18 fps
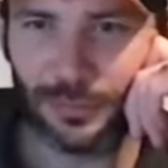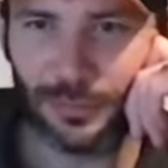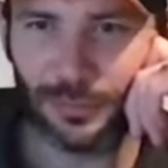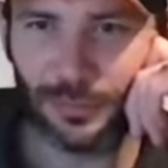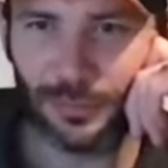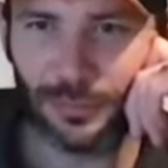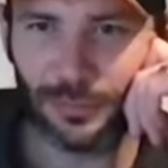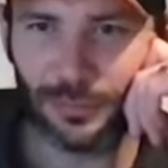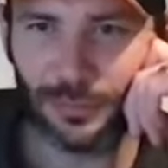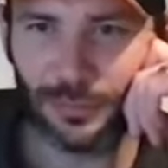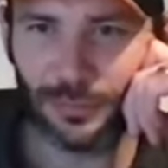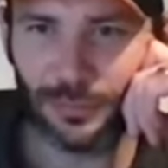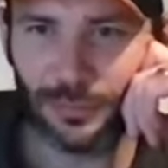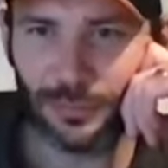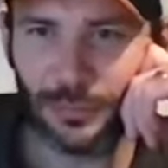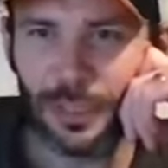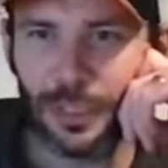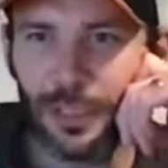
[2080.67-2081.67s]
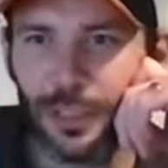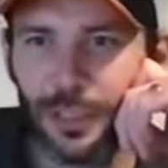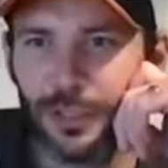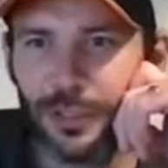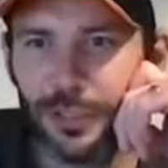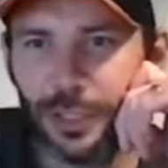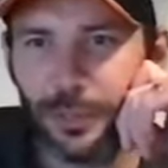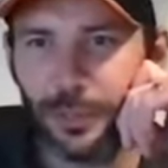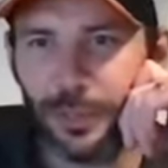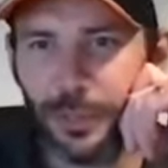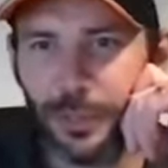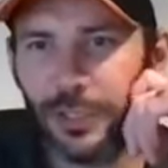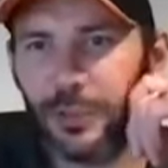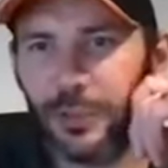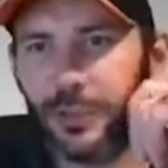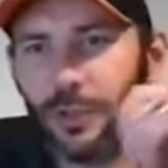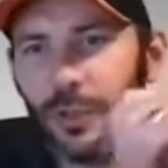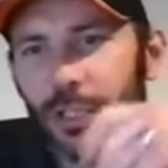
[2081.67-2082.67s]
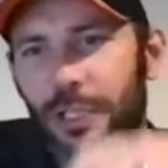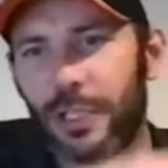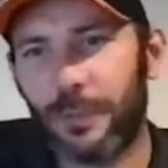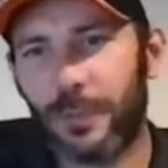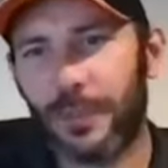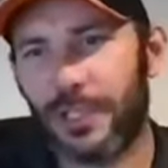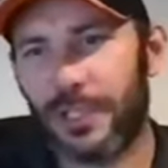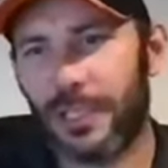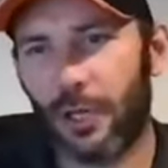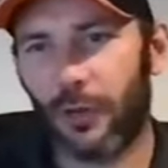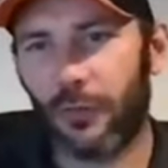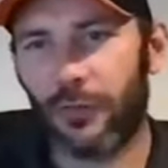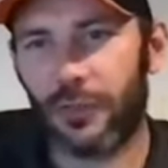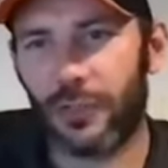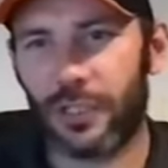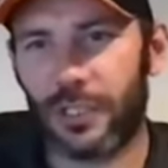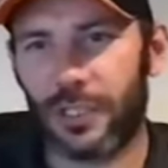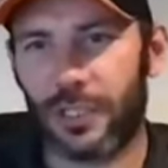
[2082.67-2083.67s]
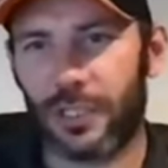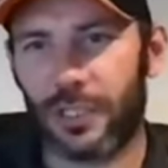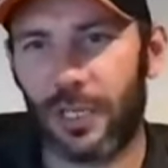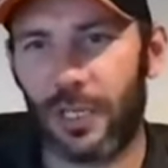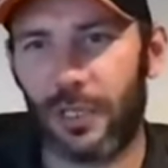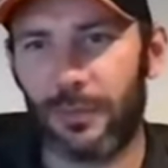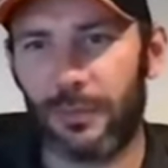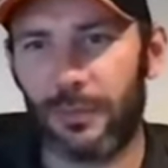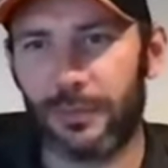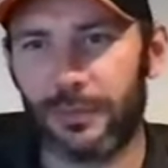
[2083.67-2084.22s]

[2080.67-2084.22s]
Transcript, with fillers: Do you mean when you joined up into the officers club?